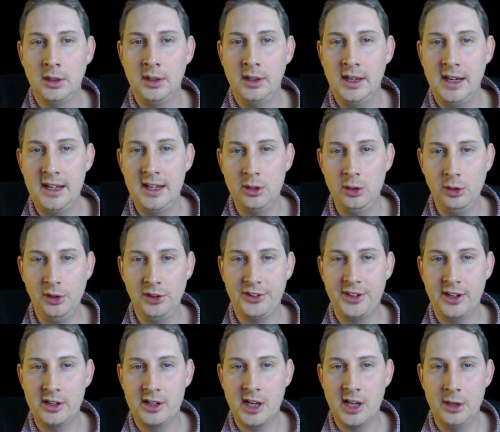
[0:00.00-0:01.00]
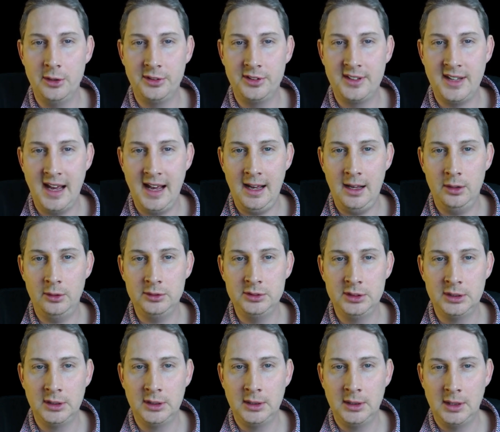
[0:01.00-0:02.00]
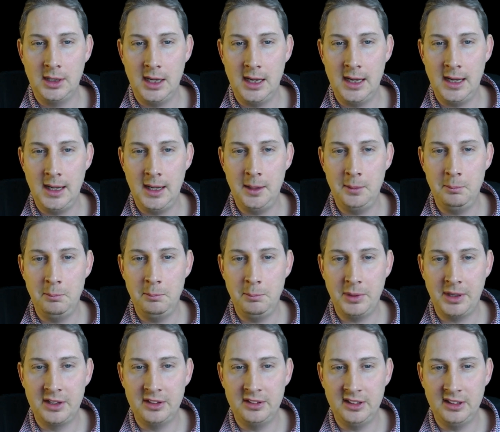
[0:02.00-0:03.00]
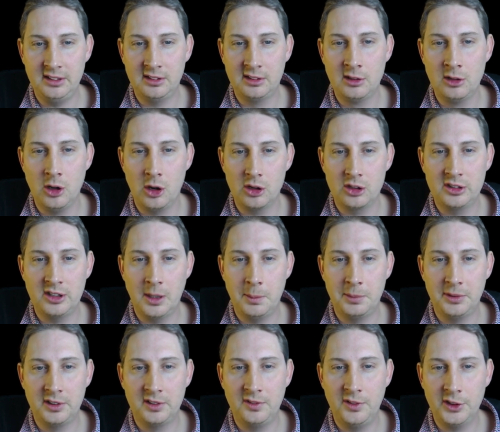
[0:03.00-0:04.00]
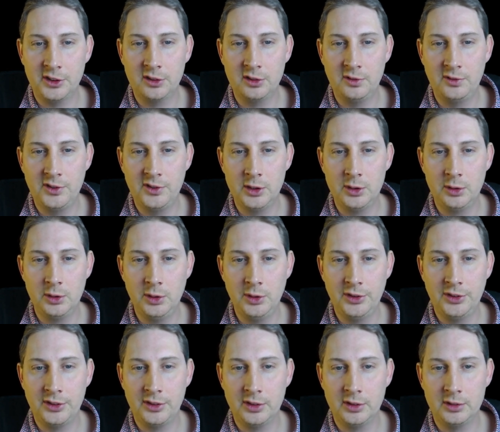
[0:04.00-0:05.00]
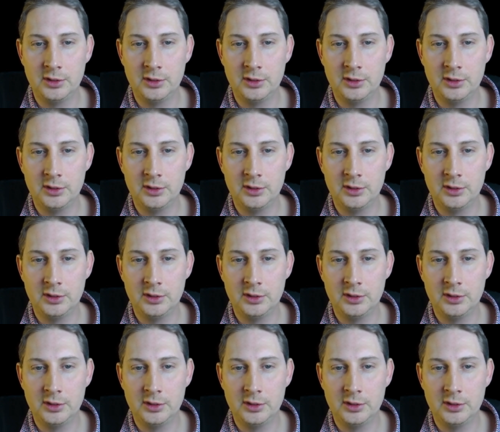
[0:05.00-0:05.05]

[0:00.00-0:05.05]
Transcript: It also goes down because it's locked up as fossil fuels.